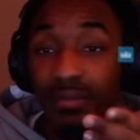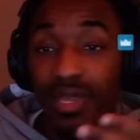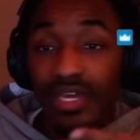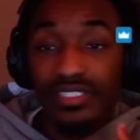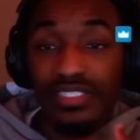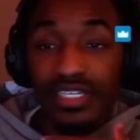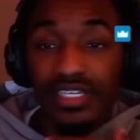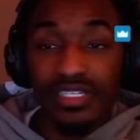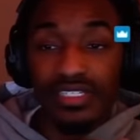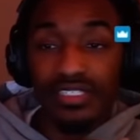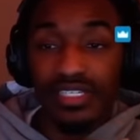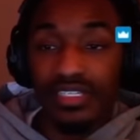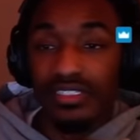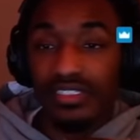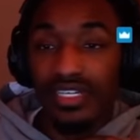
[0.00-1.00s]
I'm not saying it's
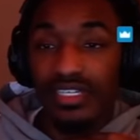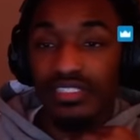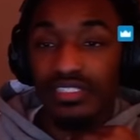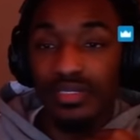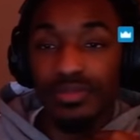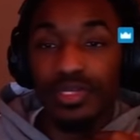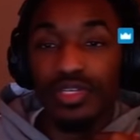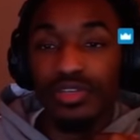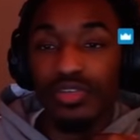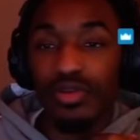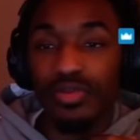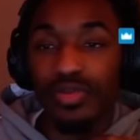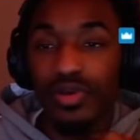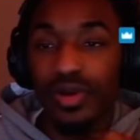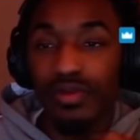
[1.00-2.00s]
unintelligent to be in
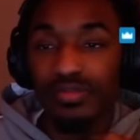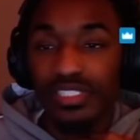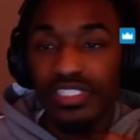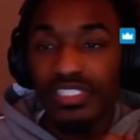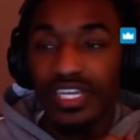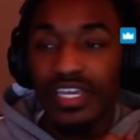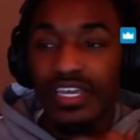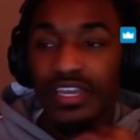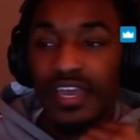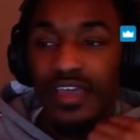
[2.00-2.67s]
crypto. I'm just saying